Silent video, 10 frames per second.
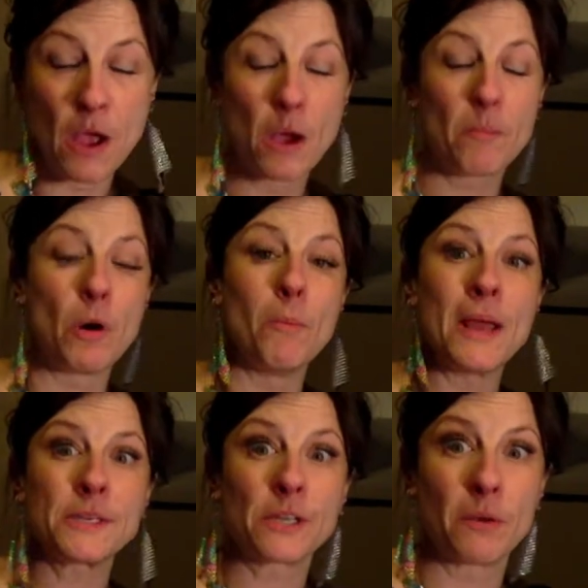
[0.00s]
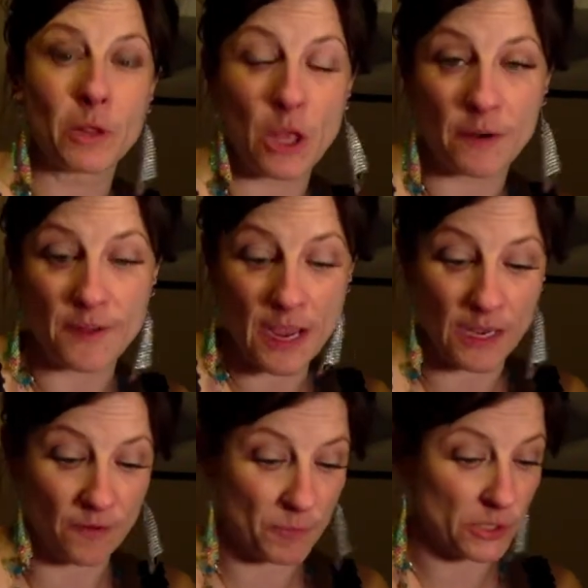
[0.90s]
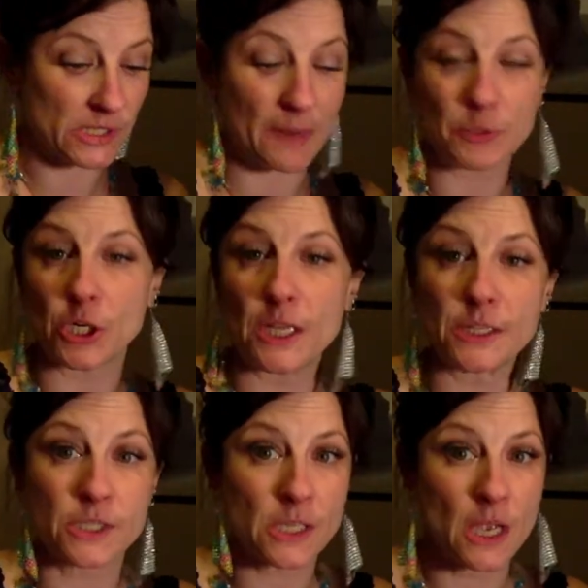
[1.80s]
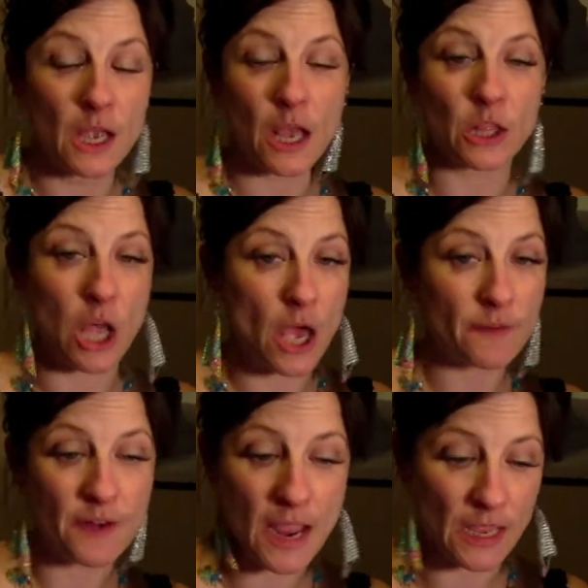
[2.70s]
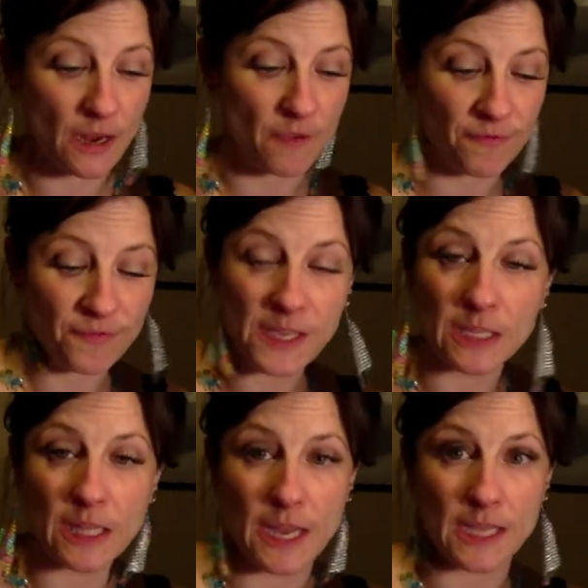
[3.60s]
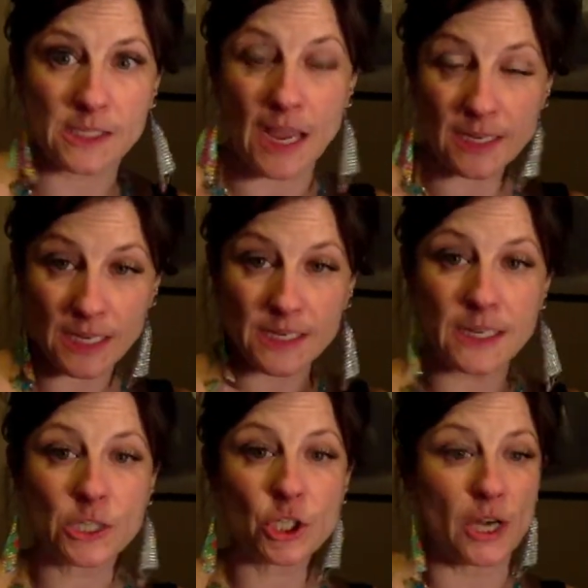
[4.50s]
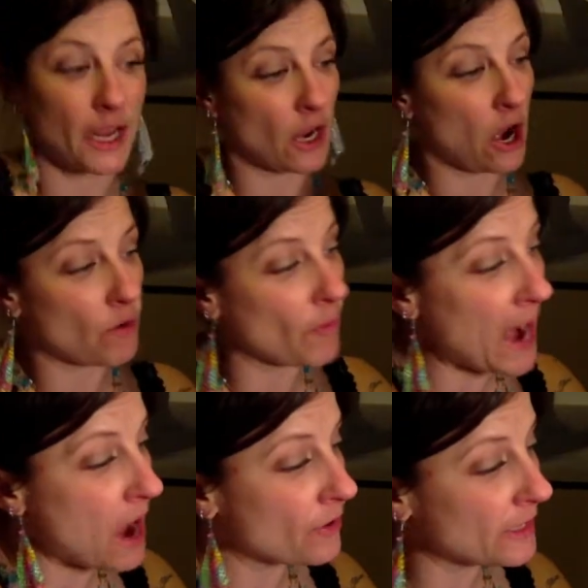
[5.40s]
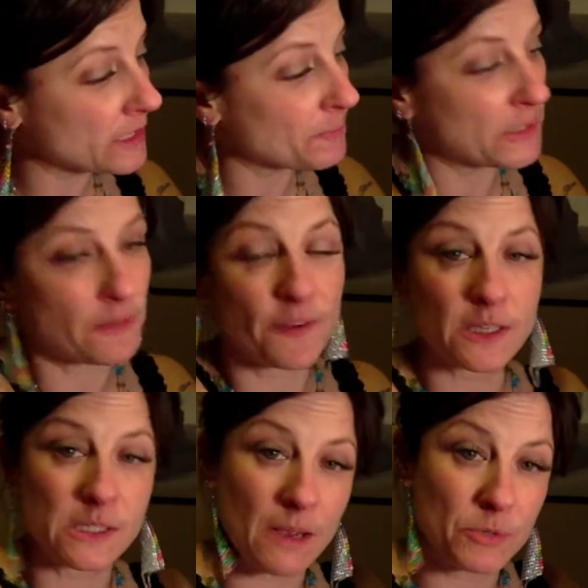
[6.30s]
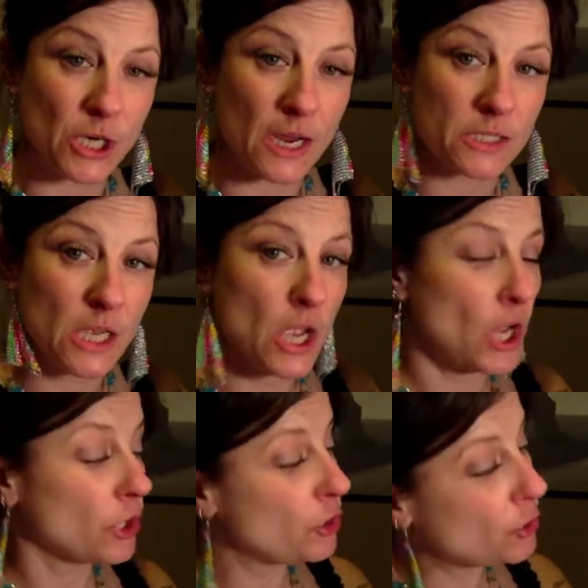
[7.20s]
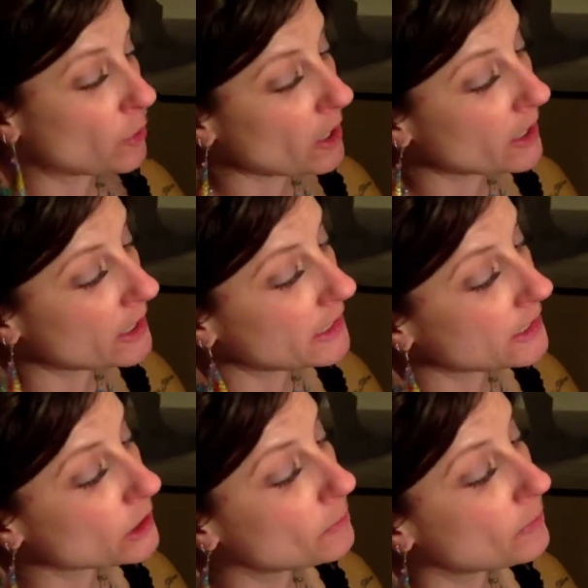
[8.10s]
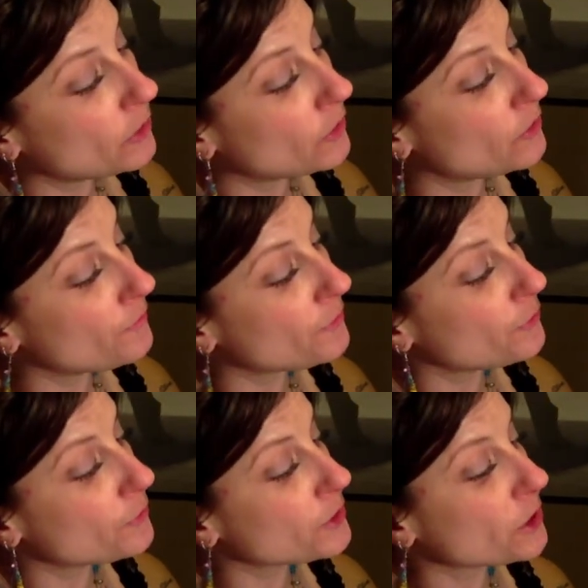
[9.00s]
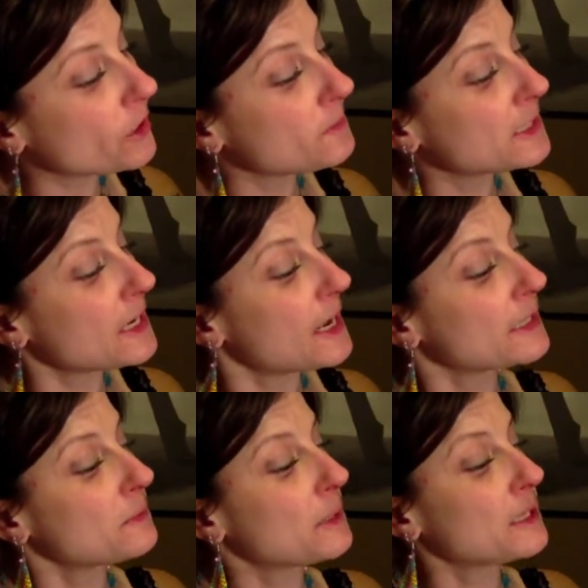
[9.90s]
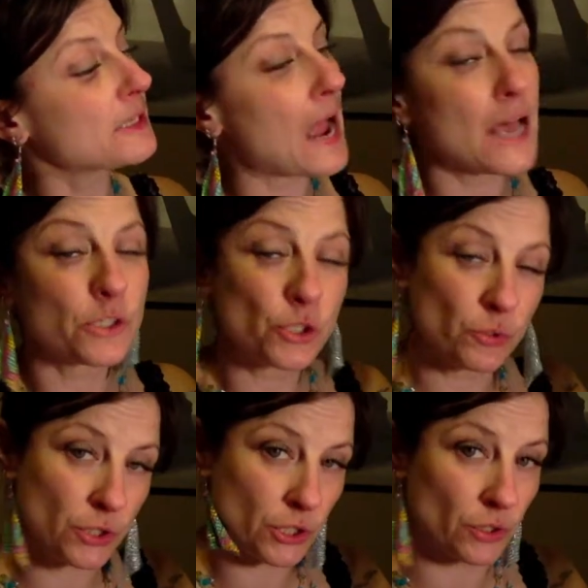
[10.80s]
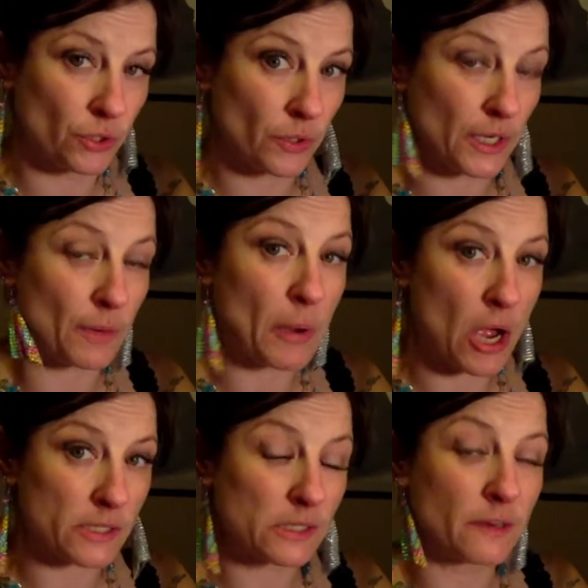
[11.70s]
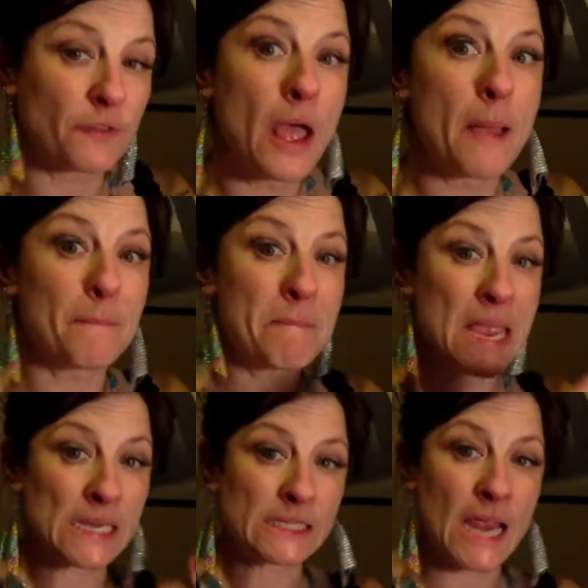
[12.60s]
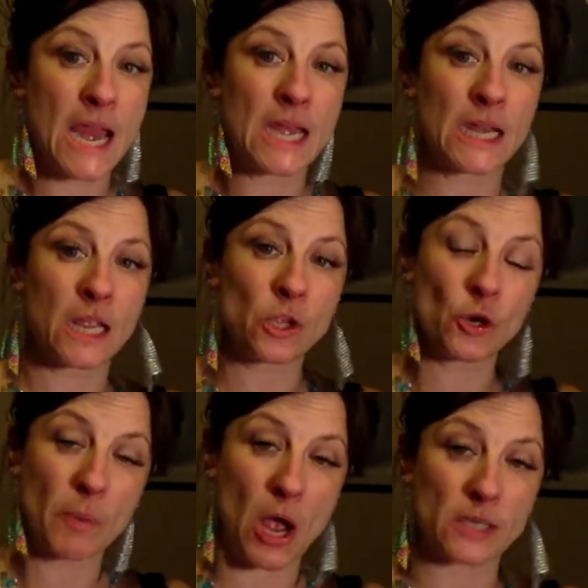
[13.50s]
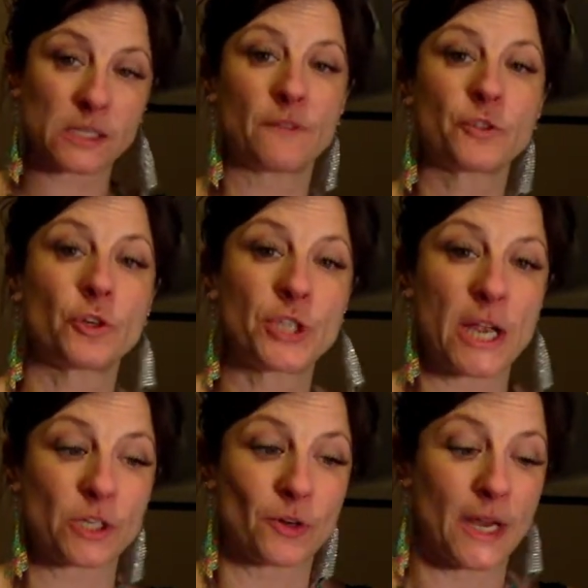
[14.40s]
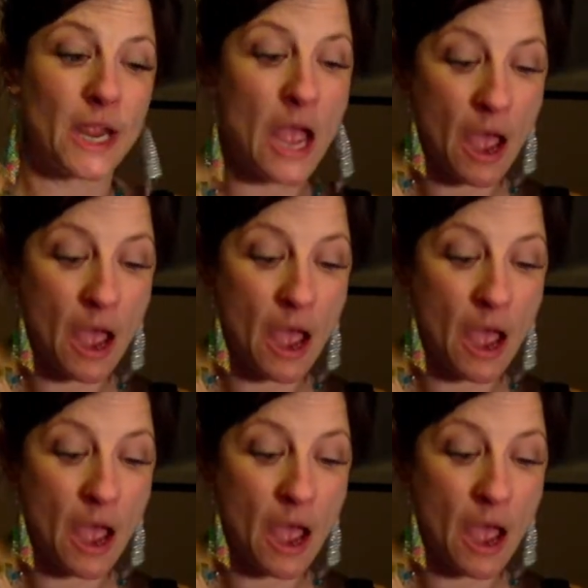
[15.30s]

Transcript: momentum, a lot of negative perceptions, a lot of negative feelings and conditioning around a specific subject, you are going to need to move through circumstance, because as you do in a positive, maintaining your positive trajectory